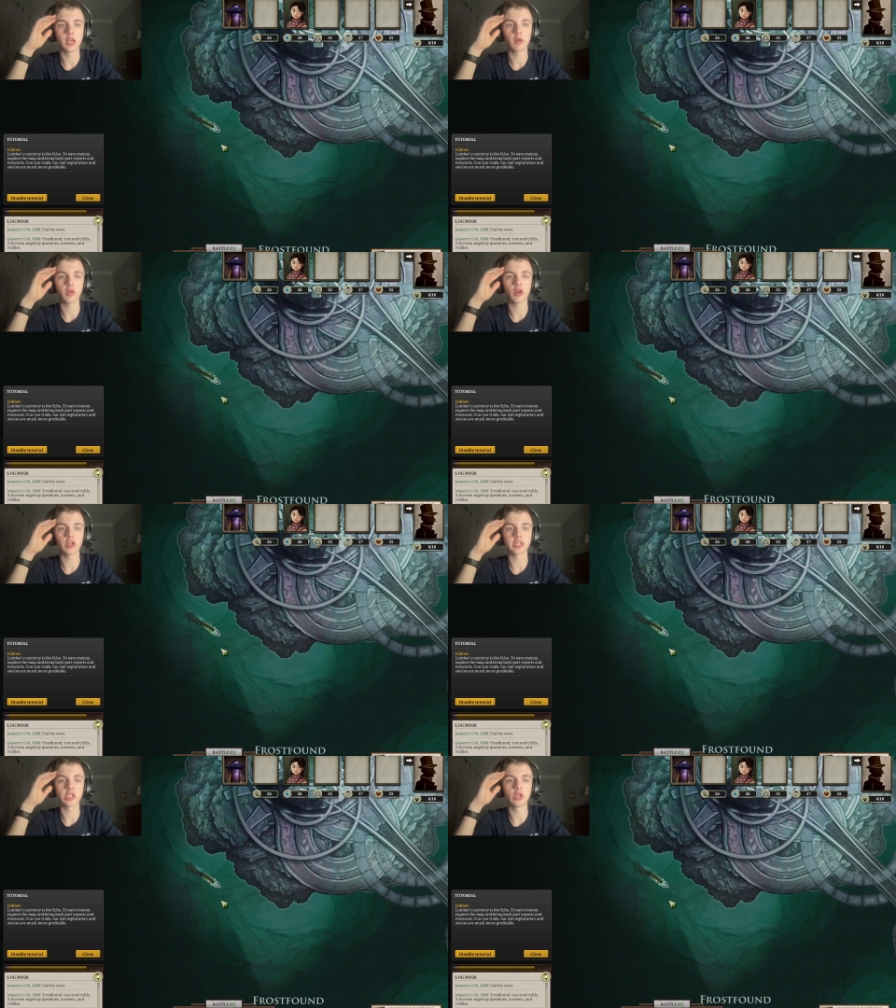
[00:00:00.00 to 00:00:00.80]
How are we
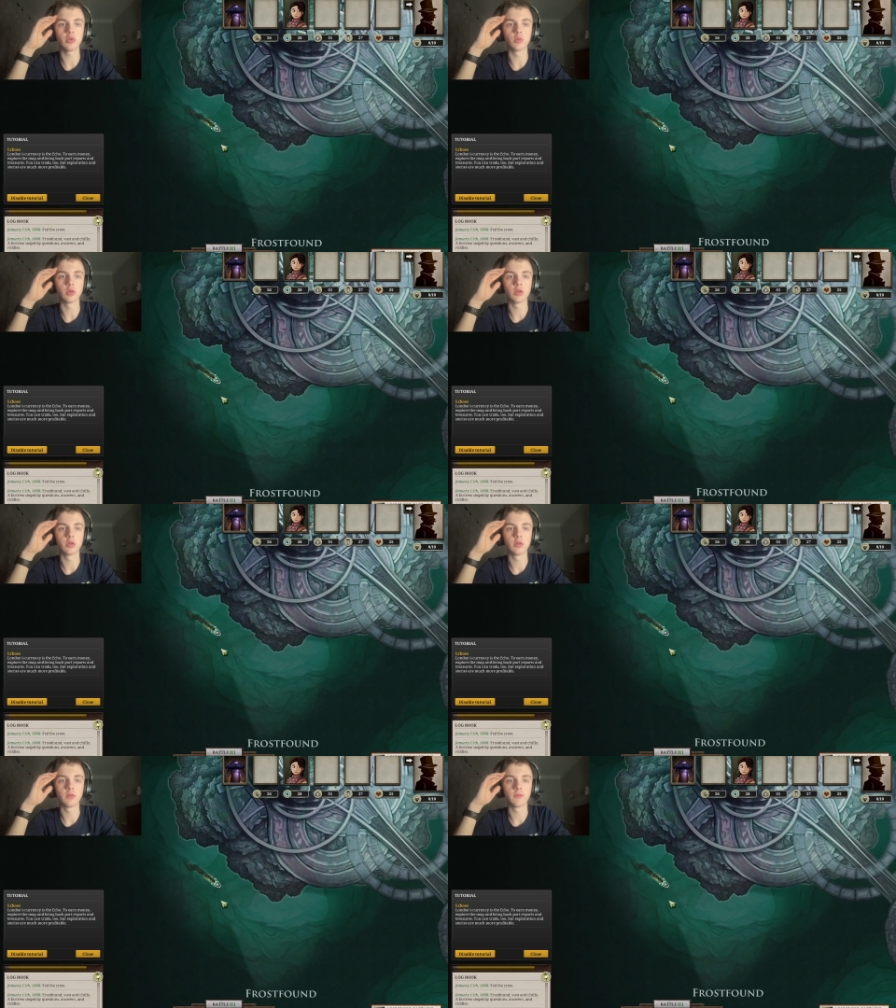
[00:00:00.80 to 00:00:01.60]
already at two?
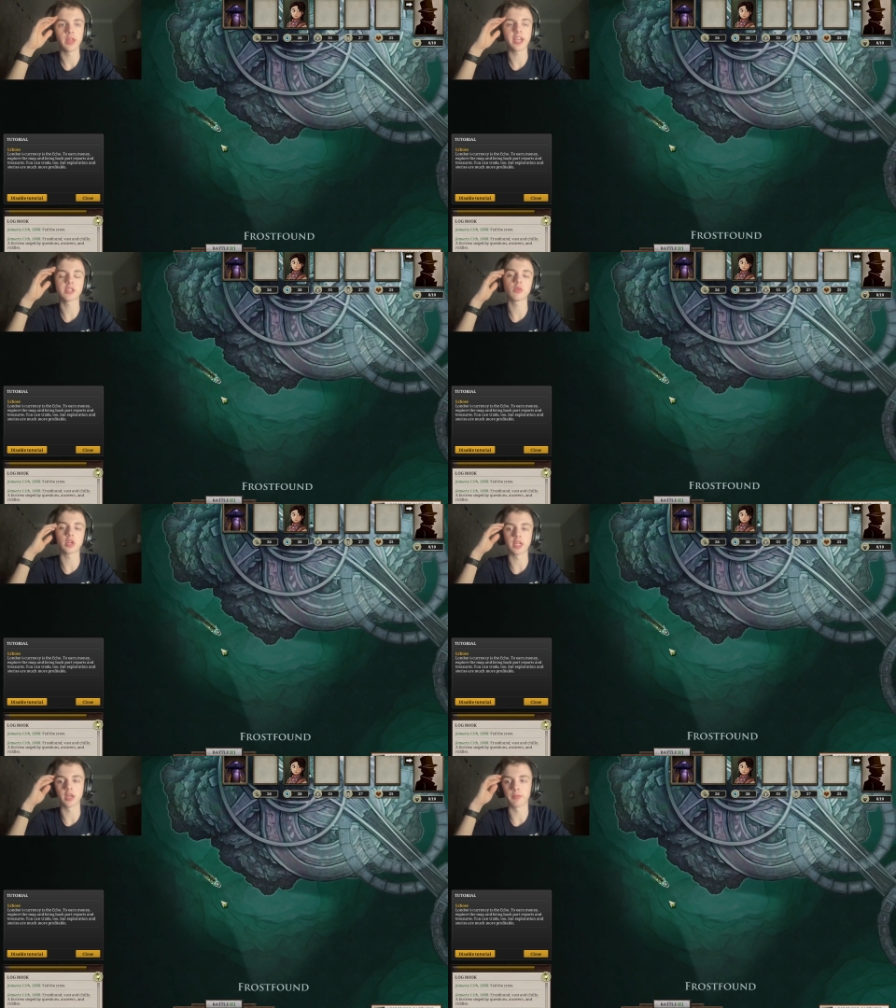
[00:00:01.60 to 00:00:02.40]
I guess we were
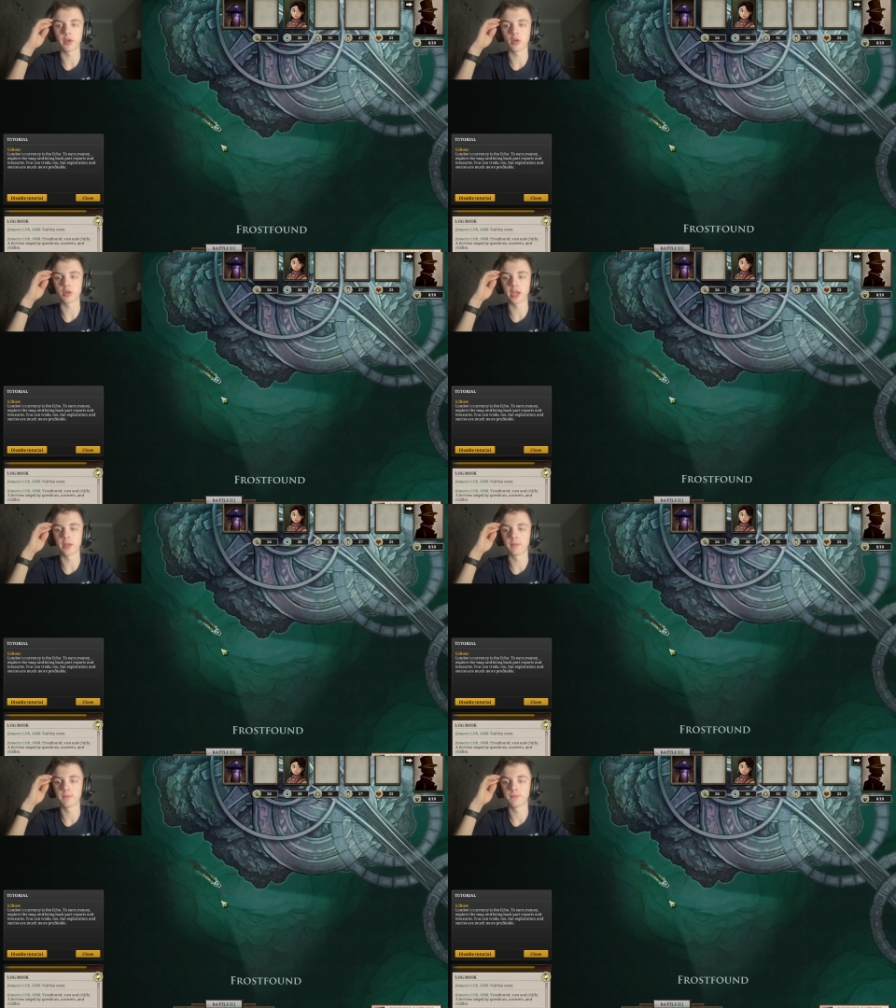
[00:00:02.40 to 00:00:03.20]
getting up there.
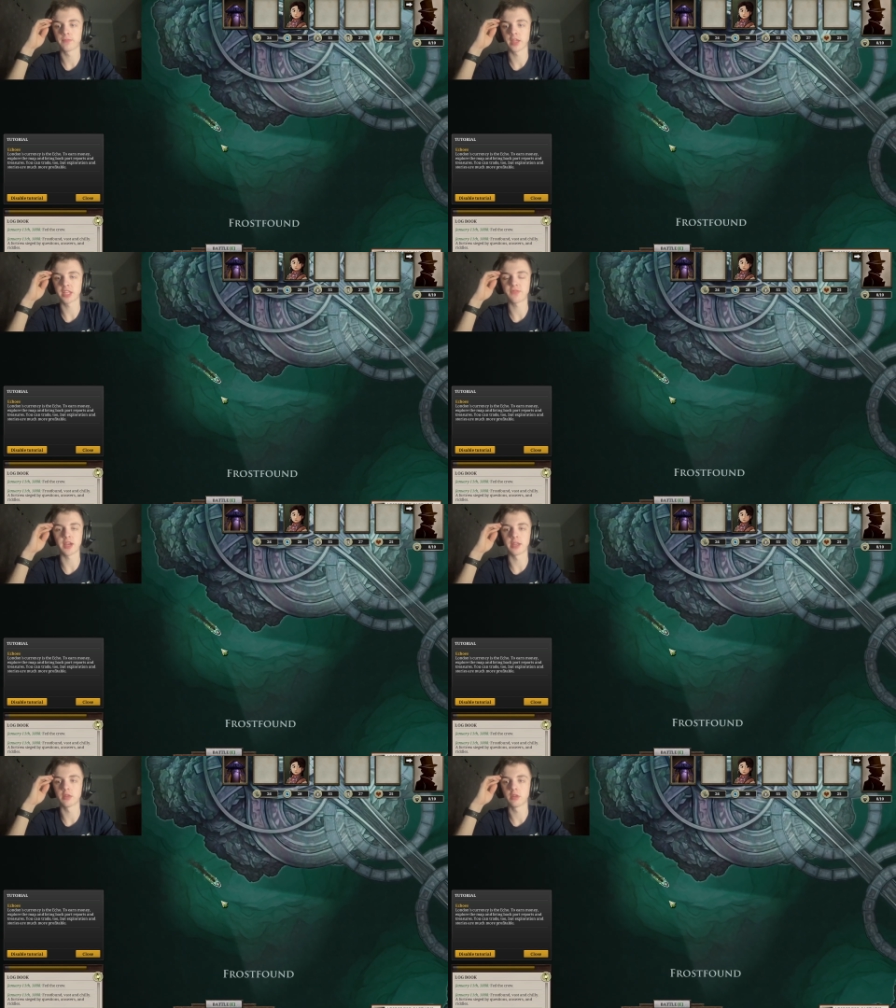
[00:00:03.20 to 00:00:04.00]
Okay, that's
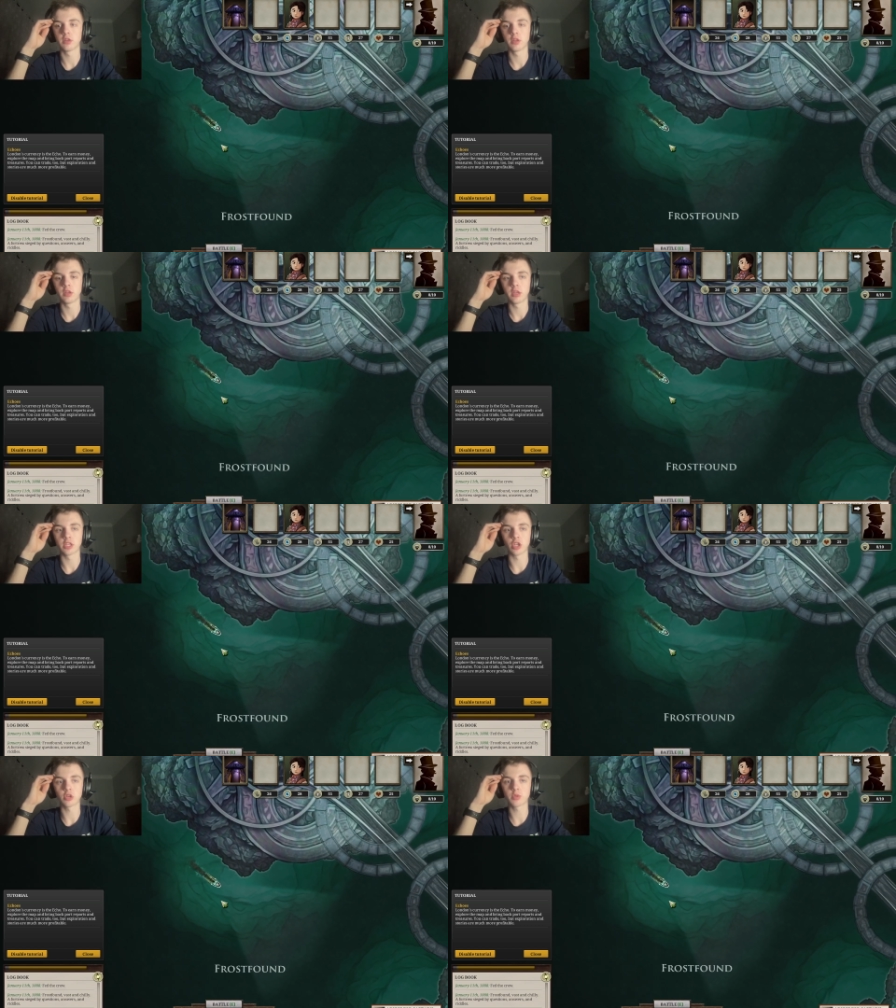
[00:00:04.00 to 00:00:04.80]
fine.
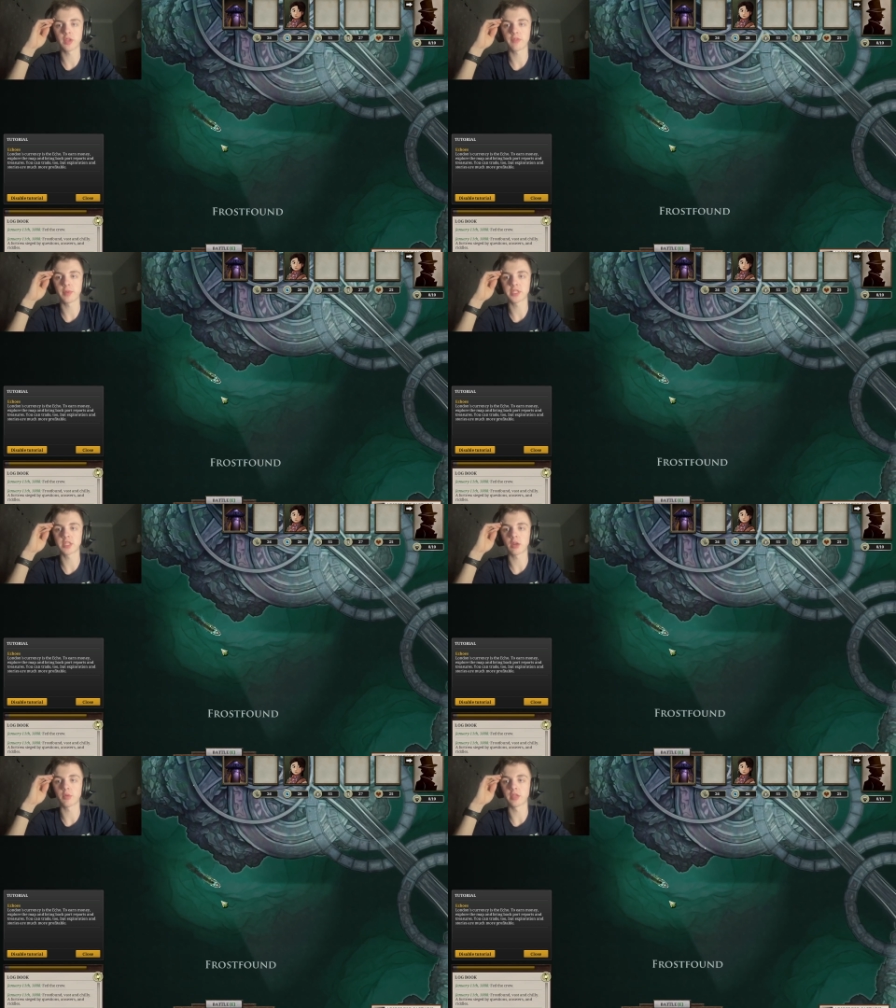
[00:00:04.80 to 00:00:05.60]
As long as we have a place
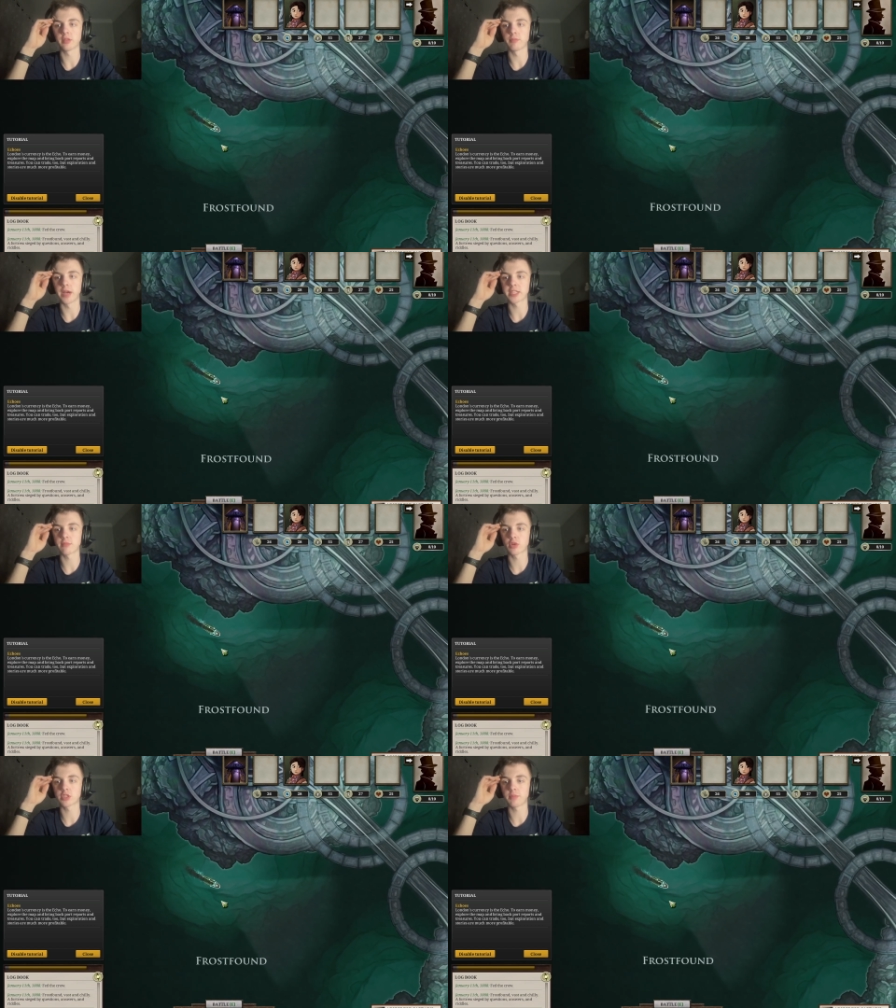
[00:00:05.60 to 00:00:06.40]
to dock, we can buy
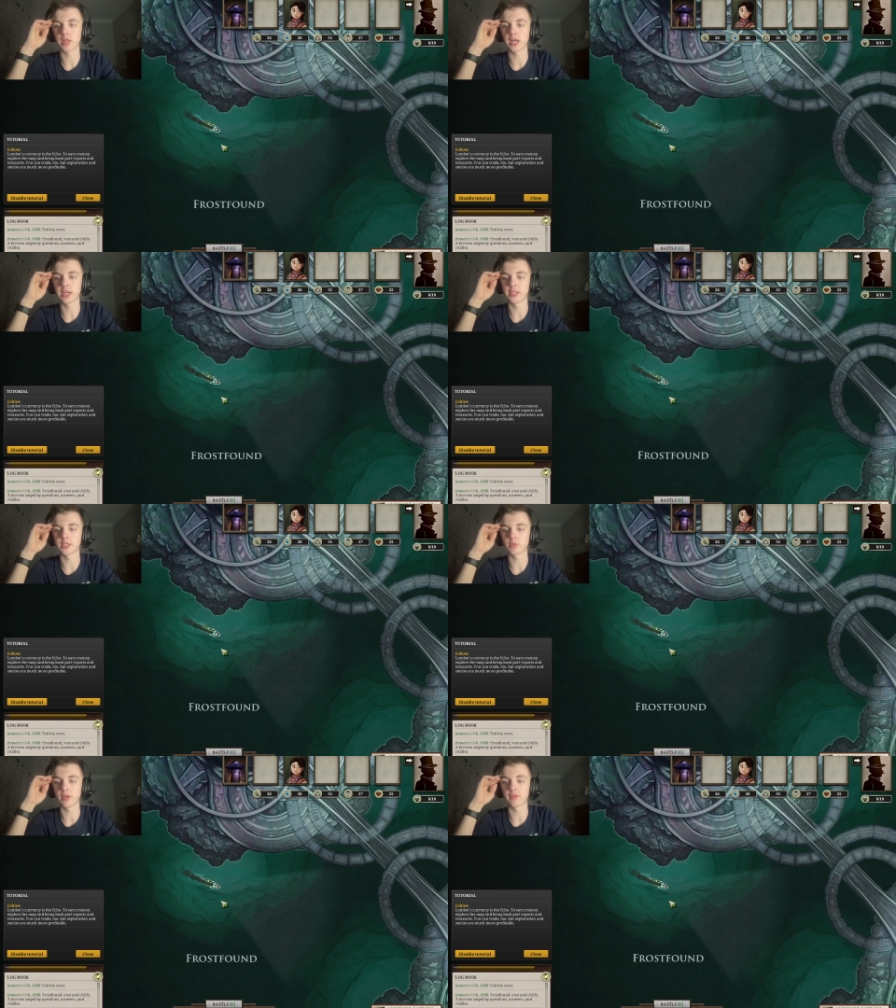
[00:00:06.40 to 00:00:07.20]
some more
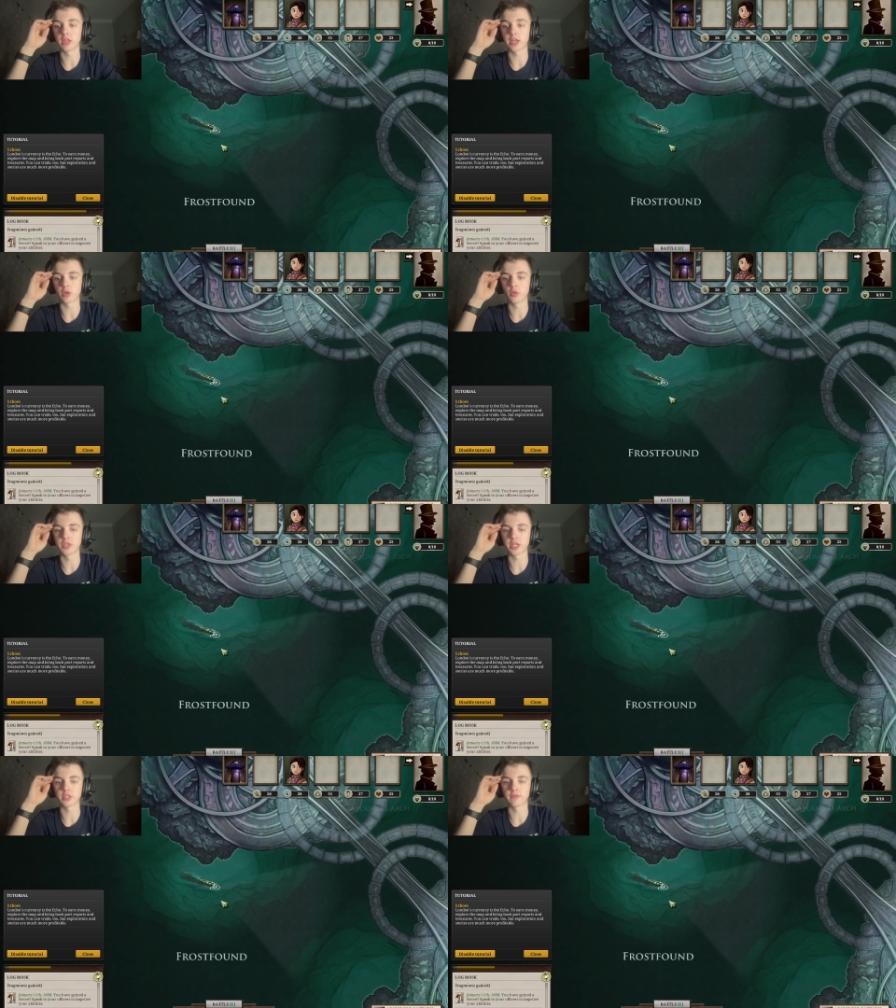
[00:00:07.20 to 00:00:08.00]
supplies. We have a lot of
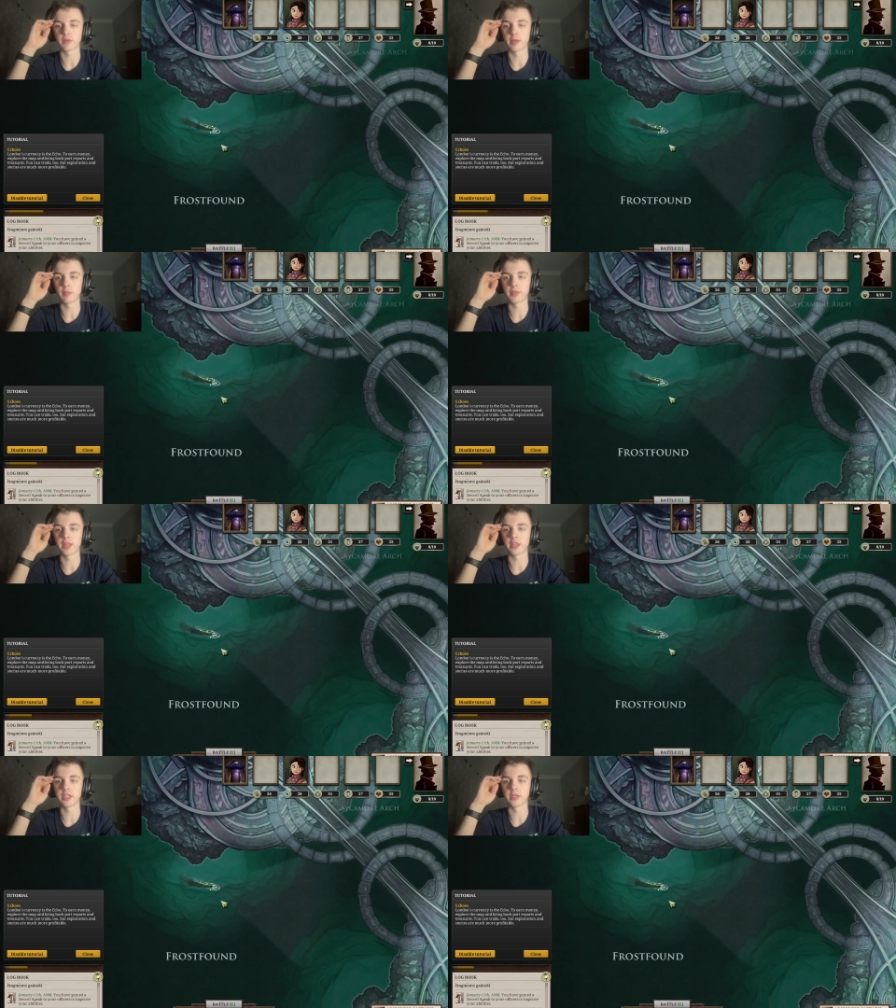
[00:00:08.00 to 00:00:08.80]
coins actually from helping
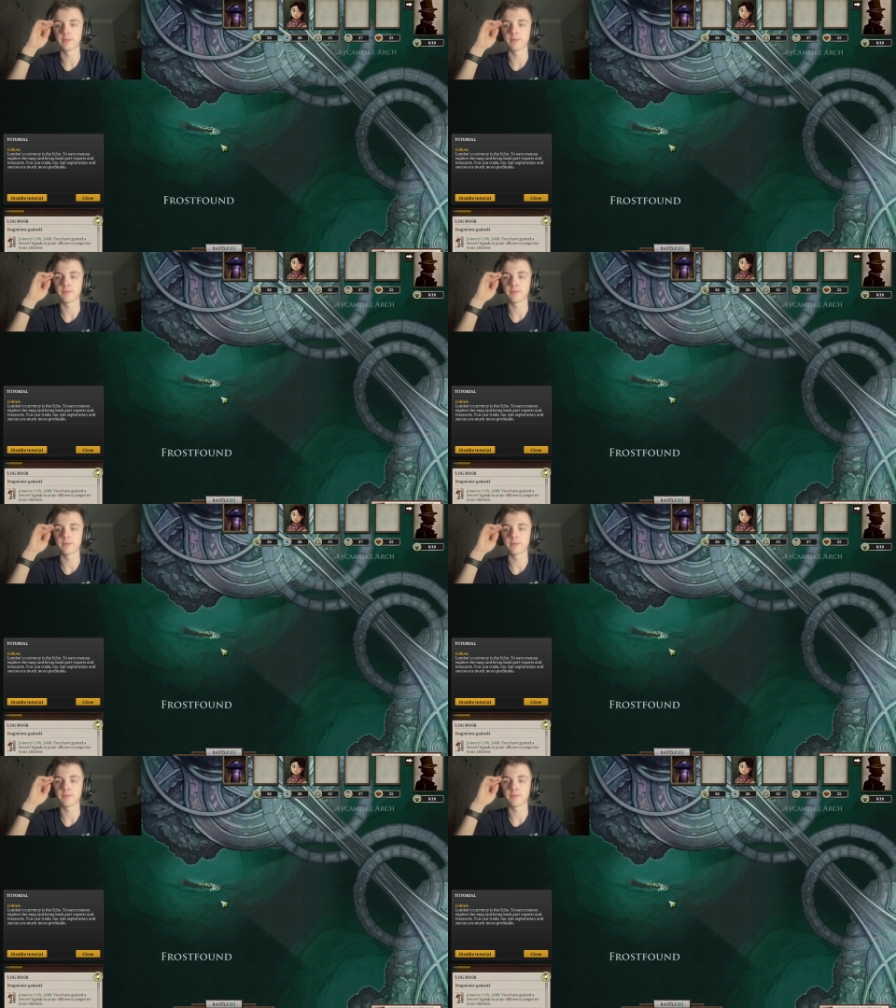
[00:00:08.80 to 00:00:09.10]
that lady.